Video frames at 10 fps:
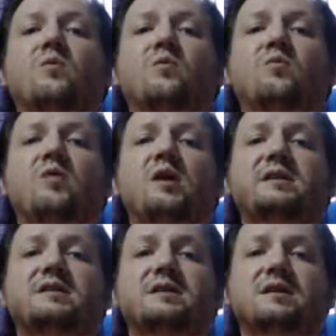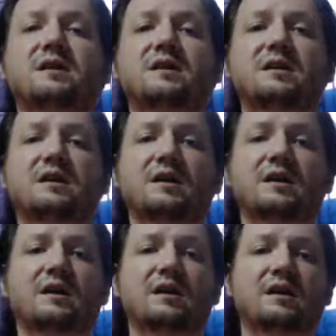what
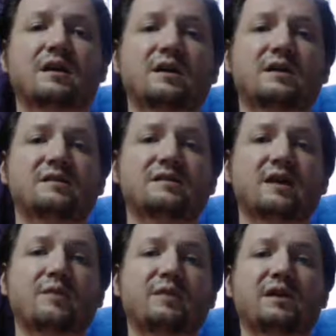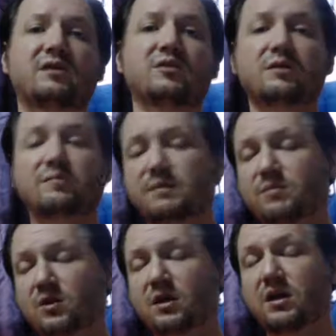is helping and hurting
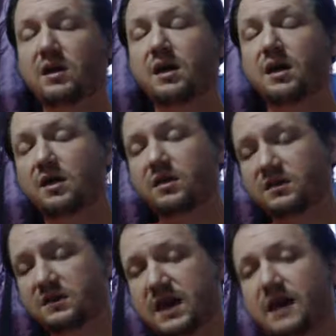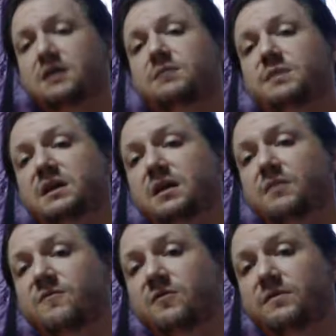people, that could be
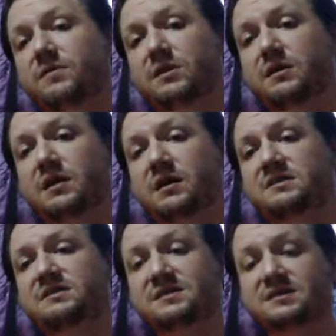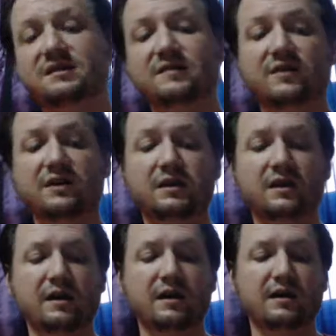helpful. Sensitivity
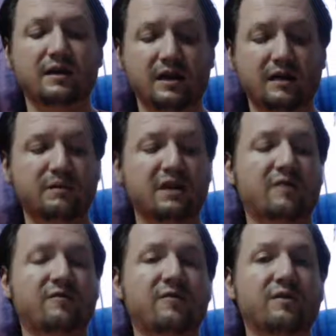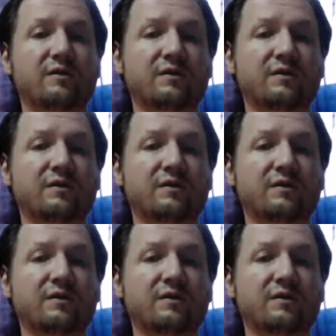can be helpful.